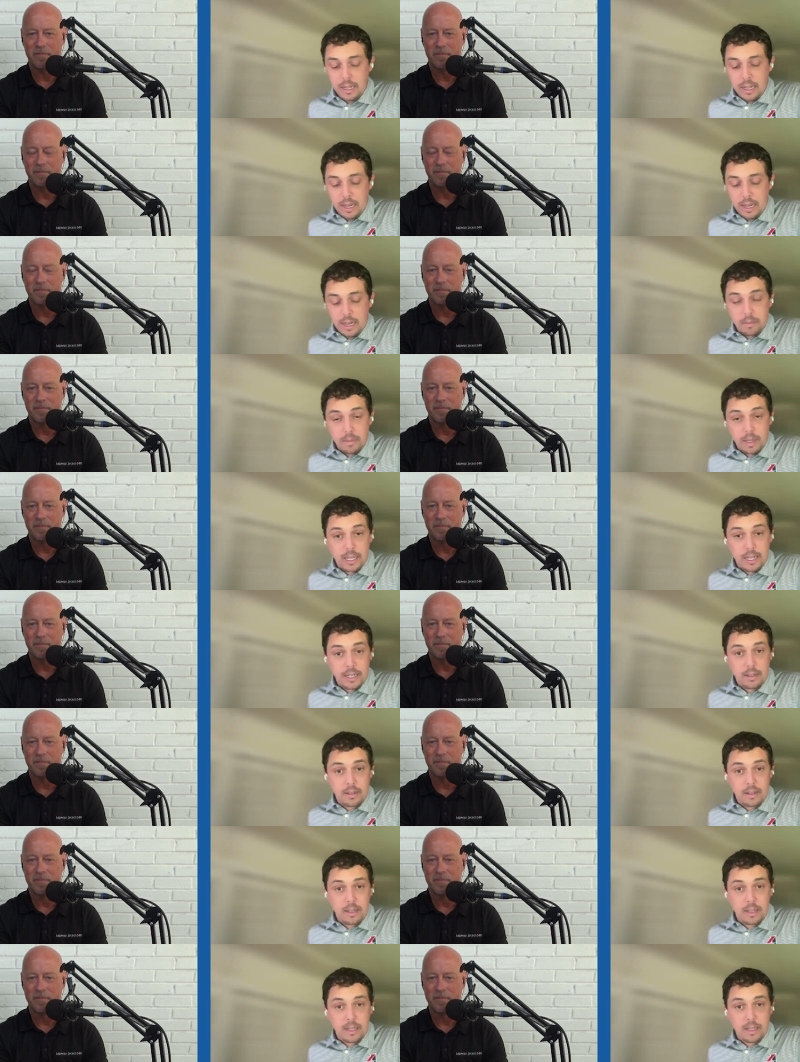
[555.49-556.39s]
Speaker 1: um,
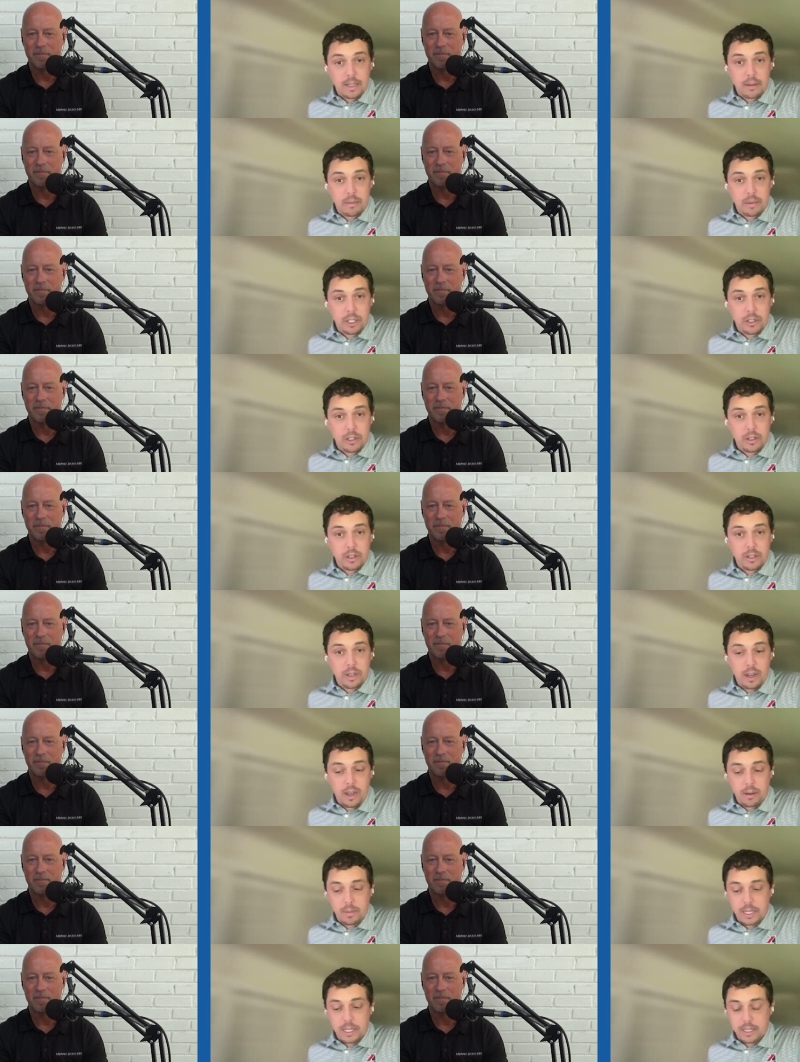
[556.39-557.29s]
and and commissioner
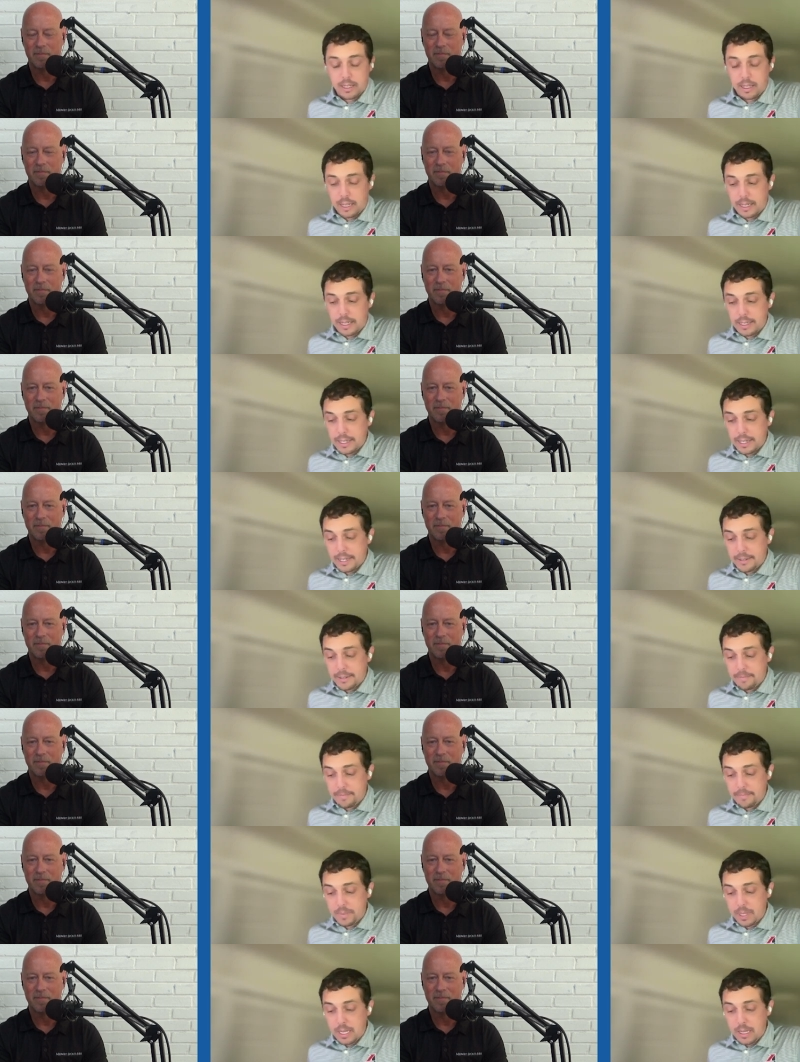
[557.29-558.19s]
thomas and
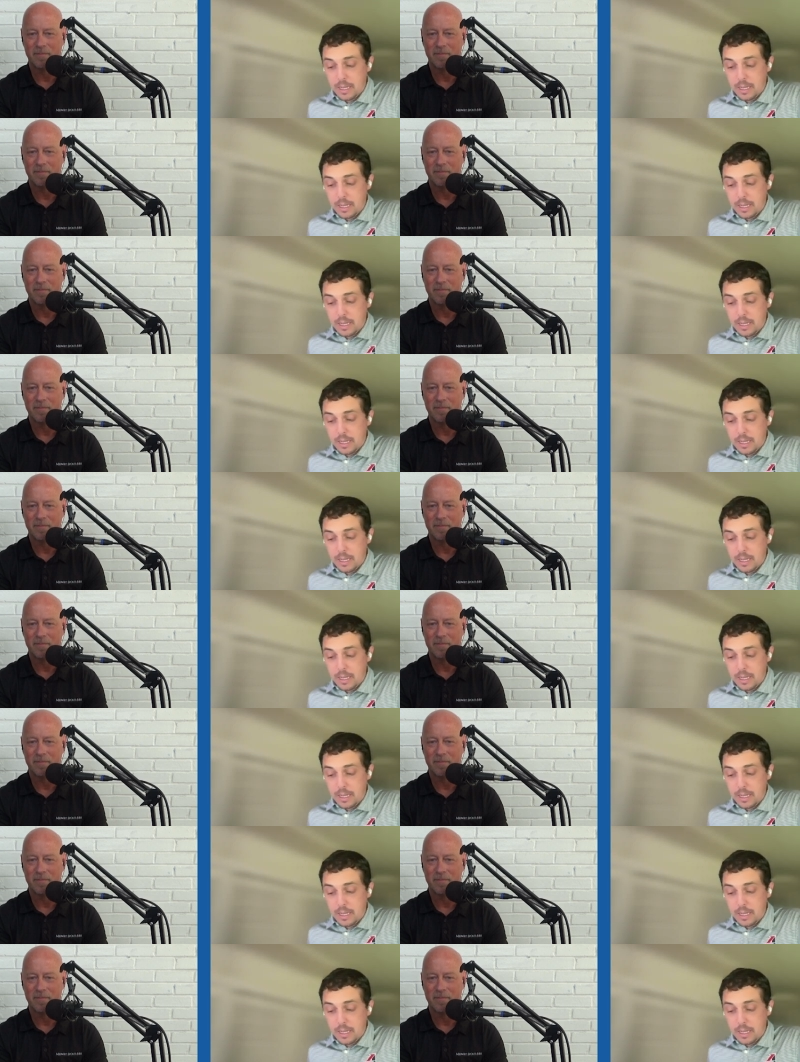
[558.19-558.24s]
um,